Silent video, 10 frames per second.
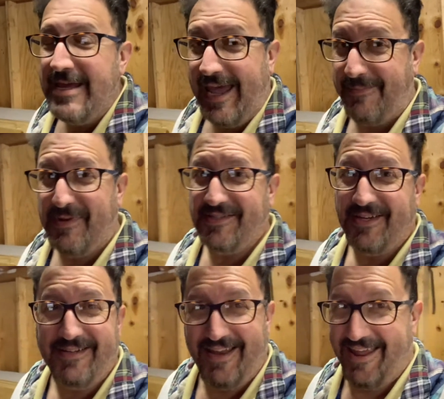Happy
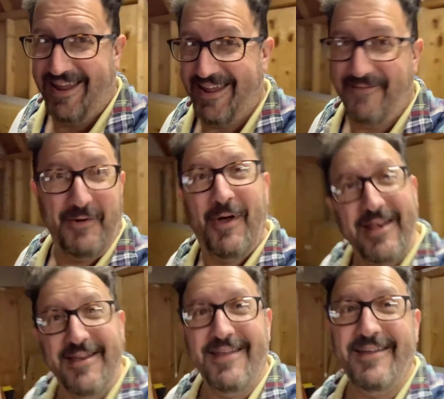Sunday,
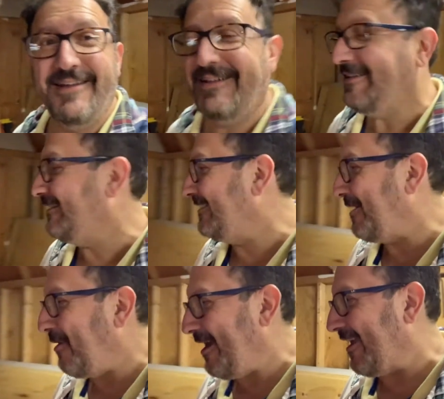everyone.
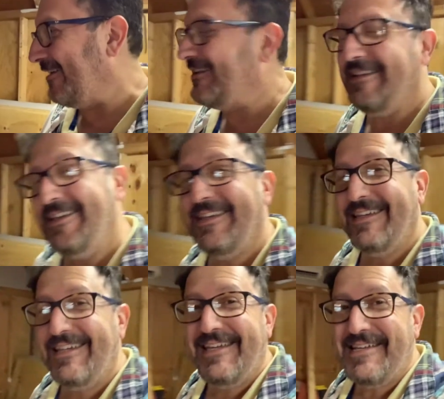How are you?
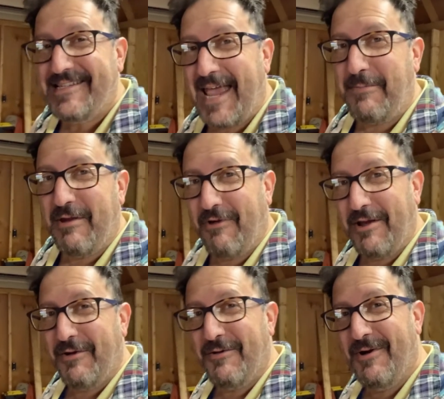Sappy
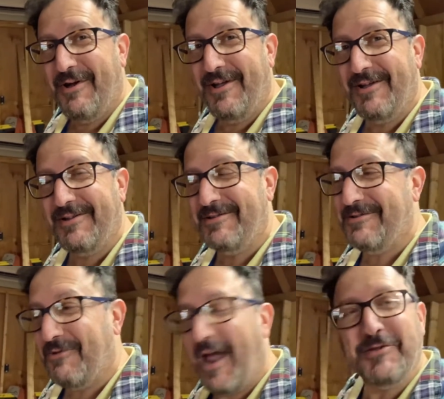Reno
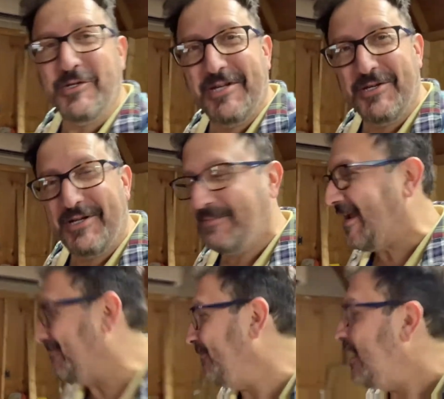Garage Edition
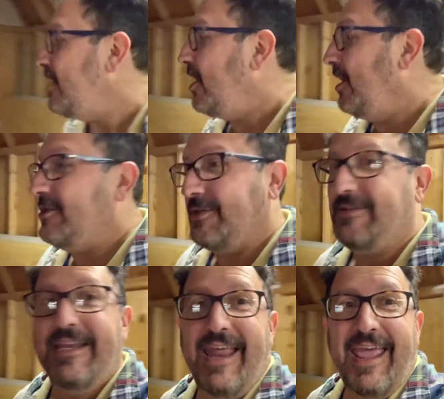update. So
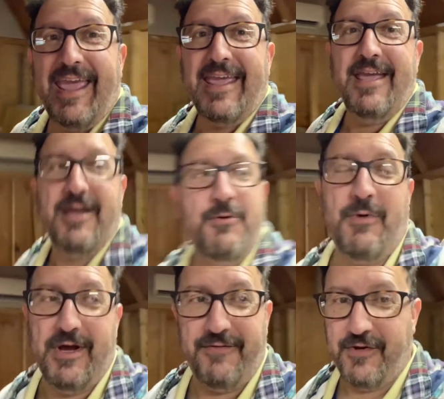today,
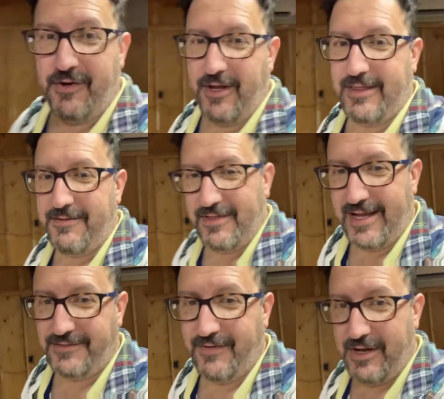well, if you caught the
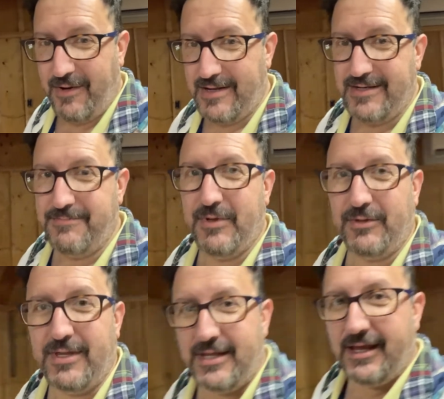last video, I did
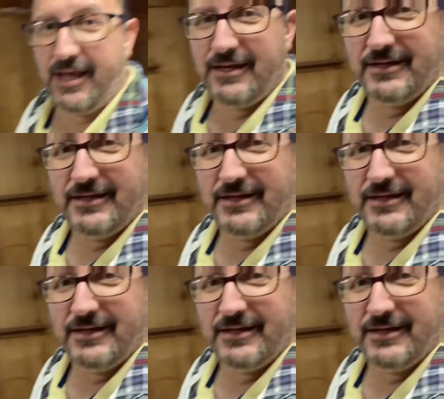build the